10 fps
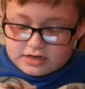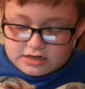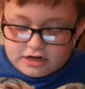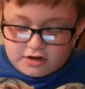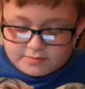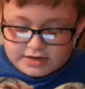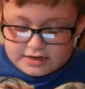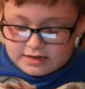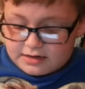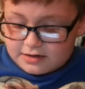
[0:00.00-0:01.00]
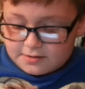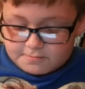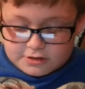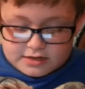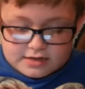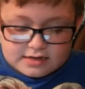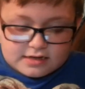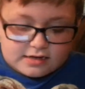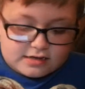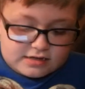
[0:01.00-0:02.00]
coming up,
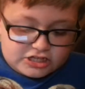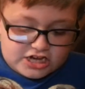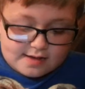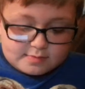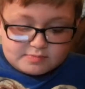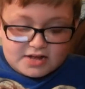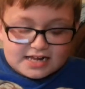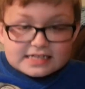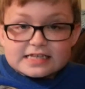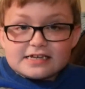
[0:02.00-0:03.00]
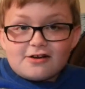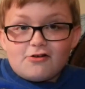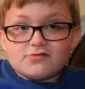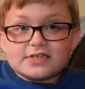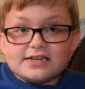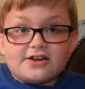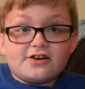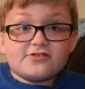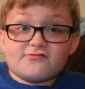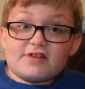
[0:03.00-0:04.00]
James Madison holds
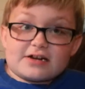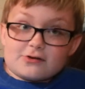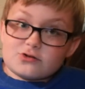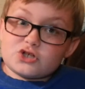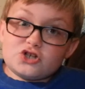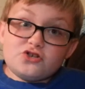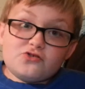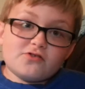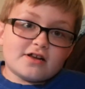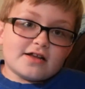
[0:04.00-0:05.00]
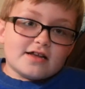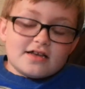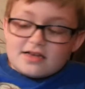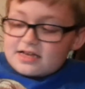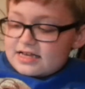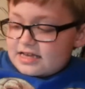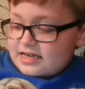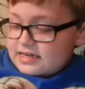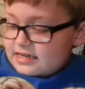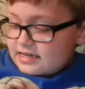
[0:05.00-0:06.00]
another record too.
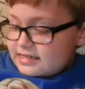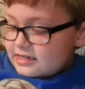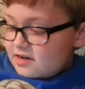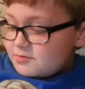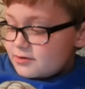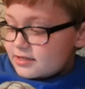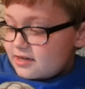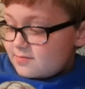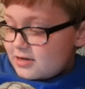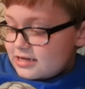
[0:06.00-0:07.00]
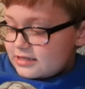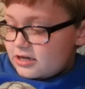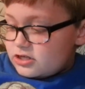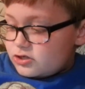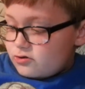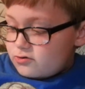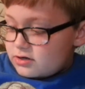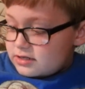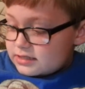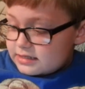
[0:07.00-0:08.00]
He doubles up as the
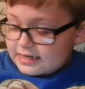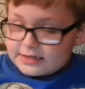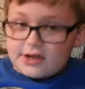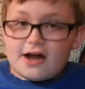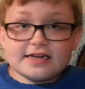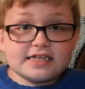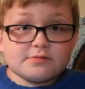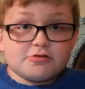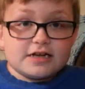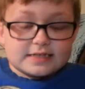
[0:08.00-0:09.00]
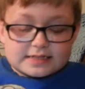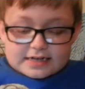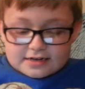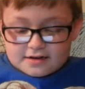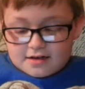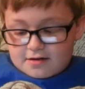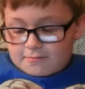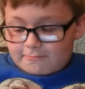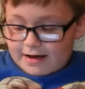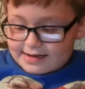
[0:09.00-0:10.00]
shortest and lightest president
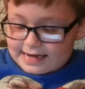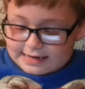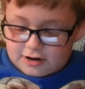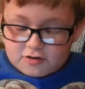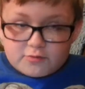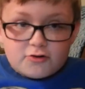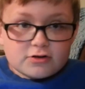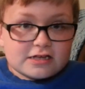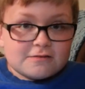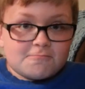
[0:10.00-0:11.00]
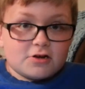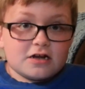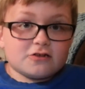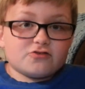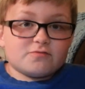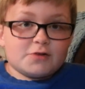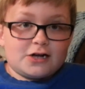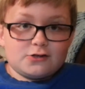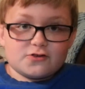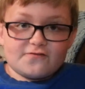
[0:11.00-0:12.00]
weighing no more than 100
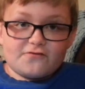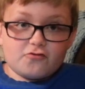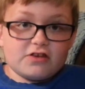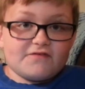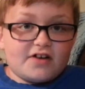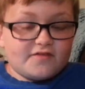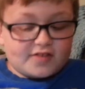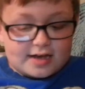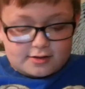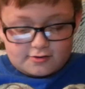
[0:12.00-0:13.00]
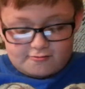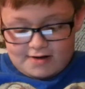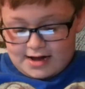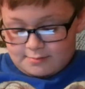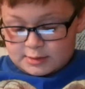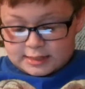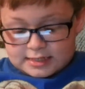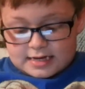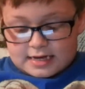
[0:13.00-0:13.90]
pounds or 45 kilograms.